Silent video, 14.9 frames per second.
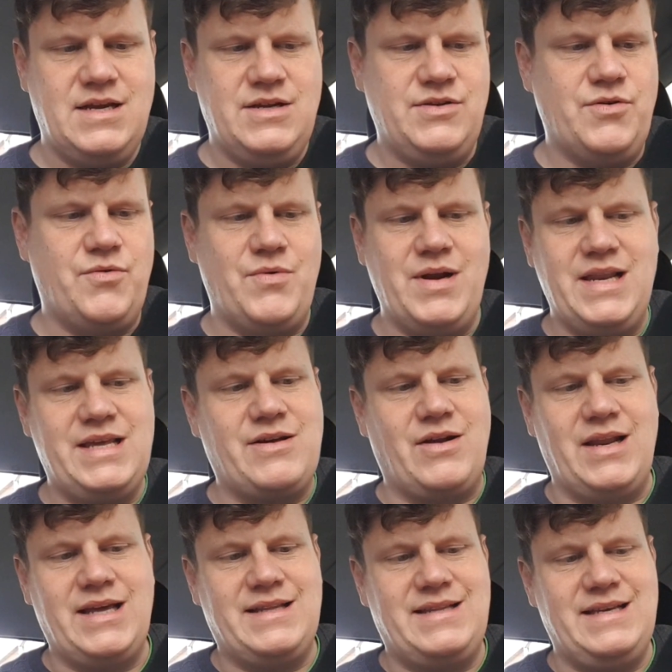Don't really
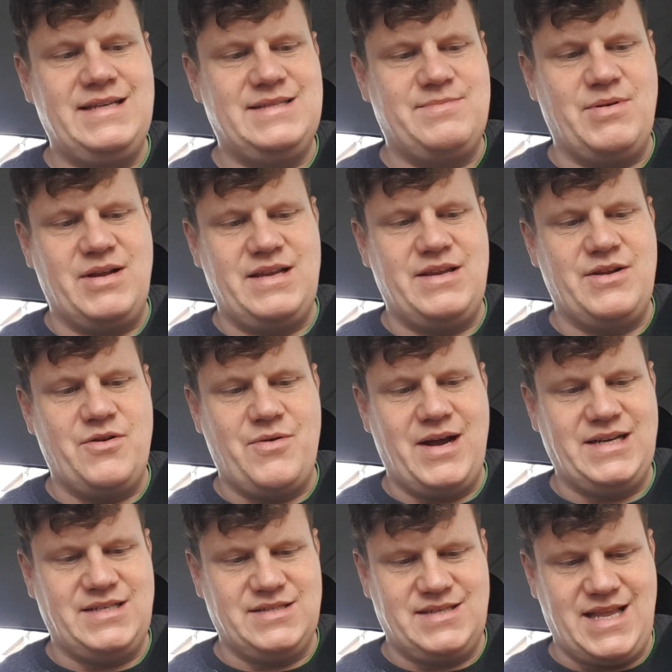collect these, but you know, I
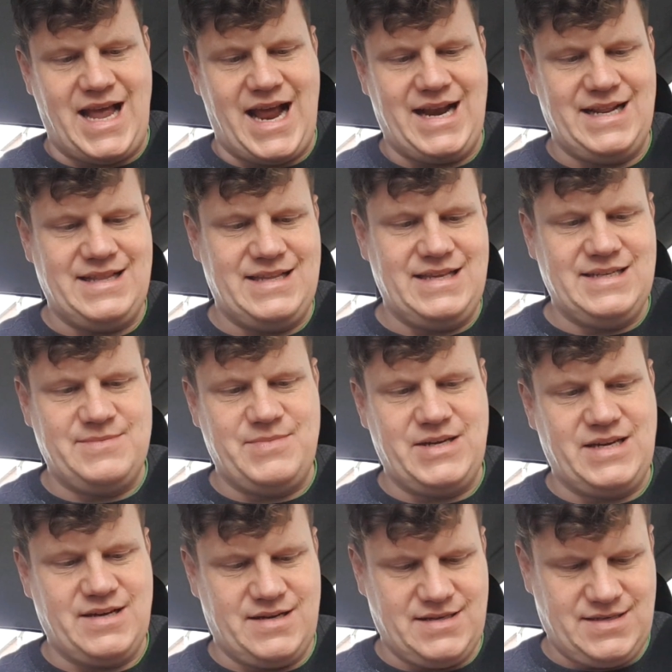just added these
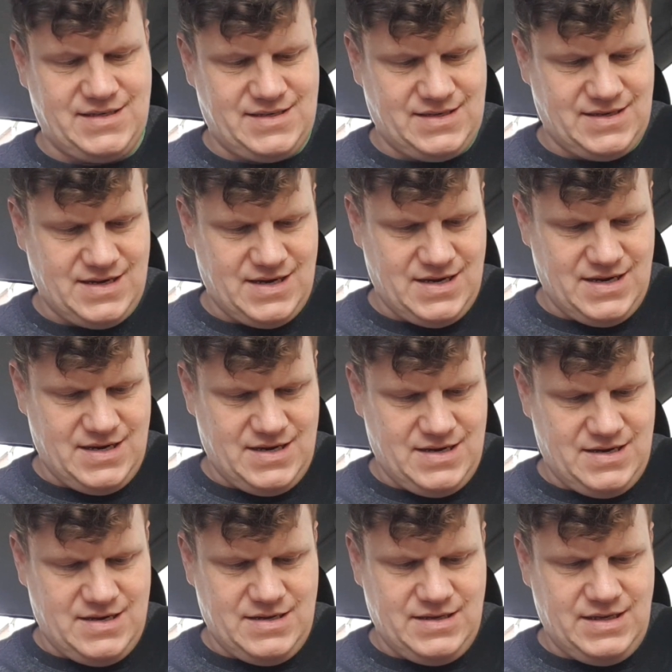because
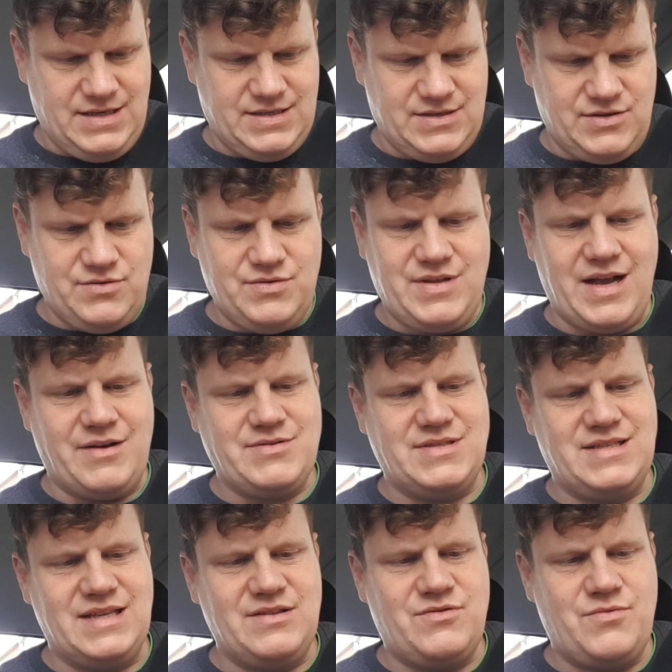these
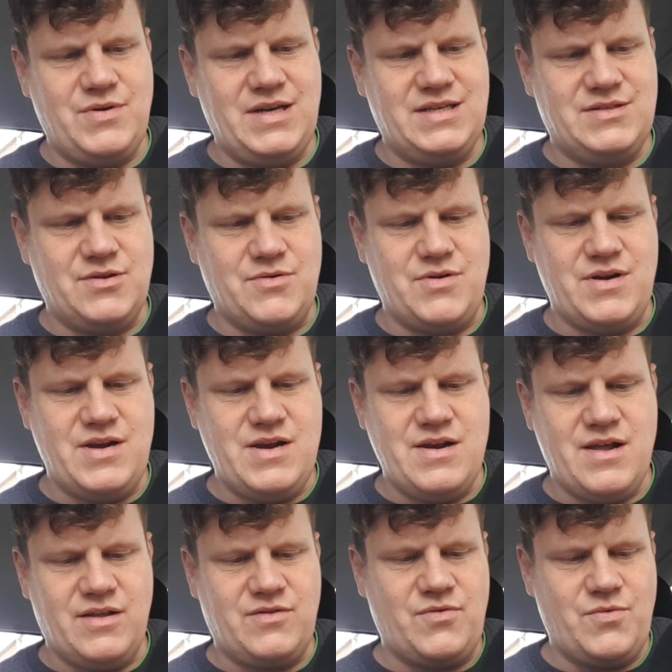2003, so
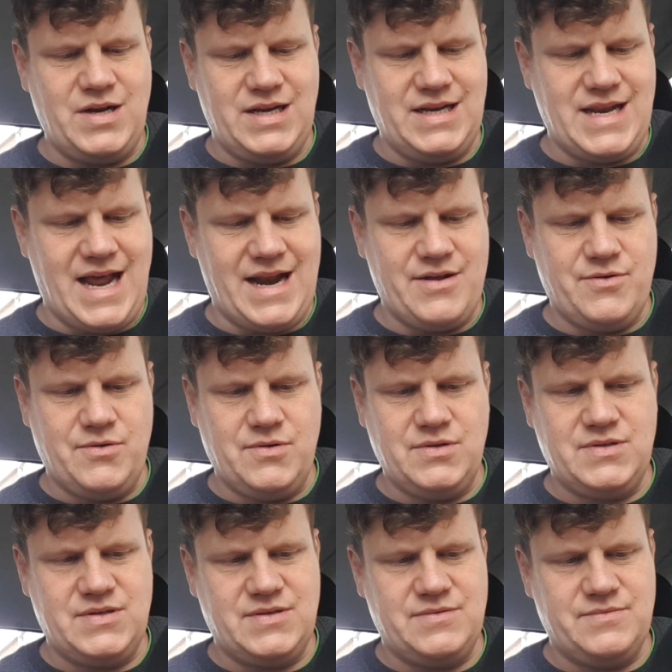not really that old.